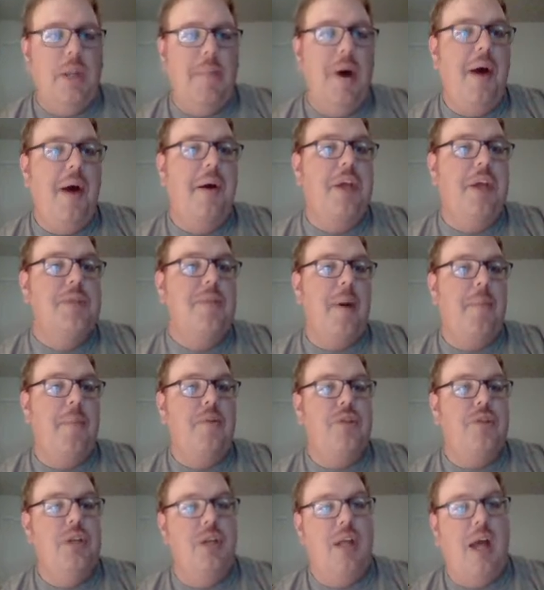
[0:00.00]
manga is
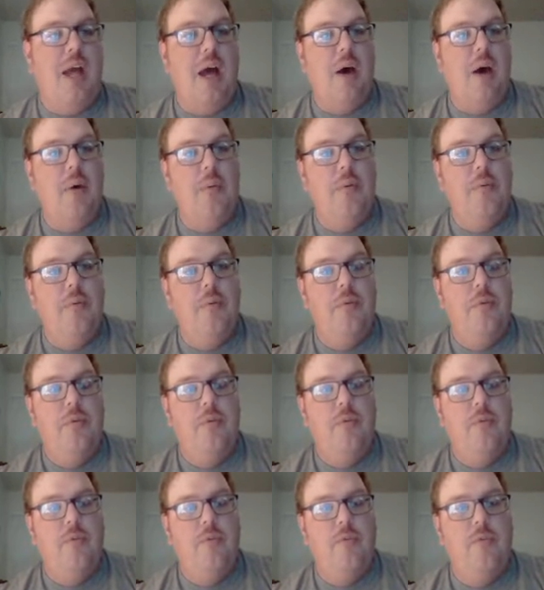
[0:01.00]
publishing now.
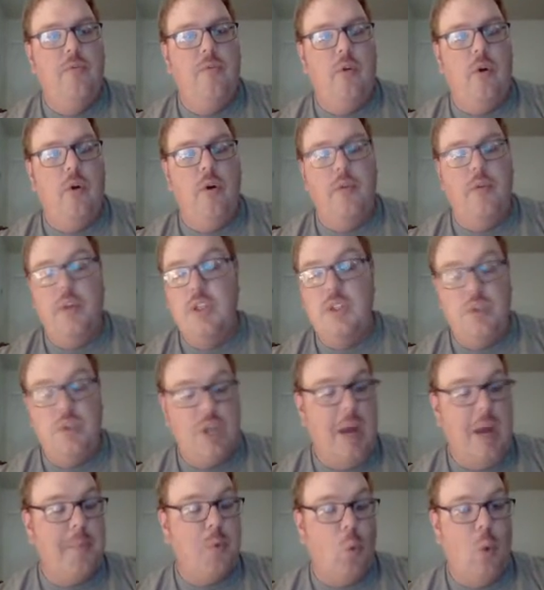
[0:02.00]
For this is
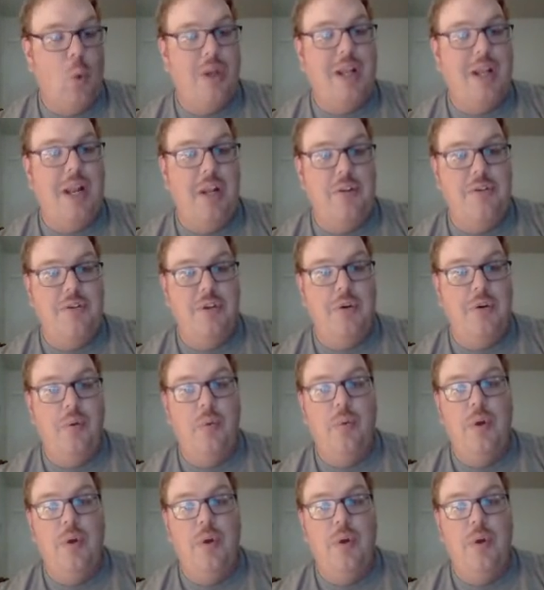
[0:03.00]
chapter one ninety two.